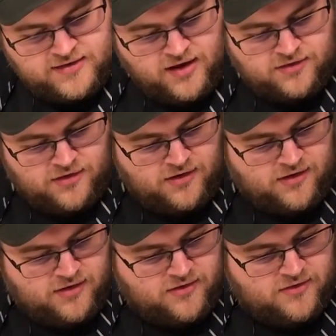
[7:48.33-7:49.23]

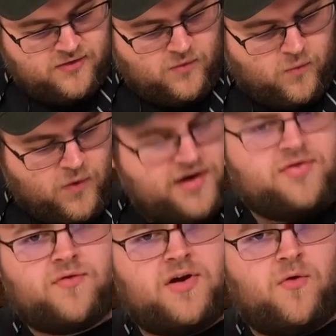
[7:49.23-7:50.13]
Another
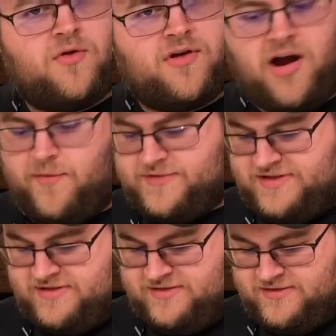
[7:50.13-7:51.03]
1 3/4
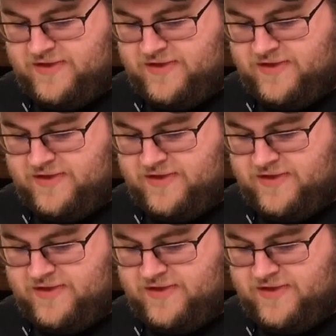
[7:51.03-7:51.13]
cups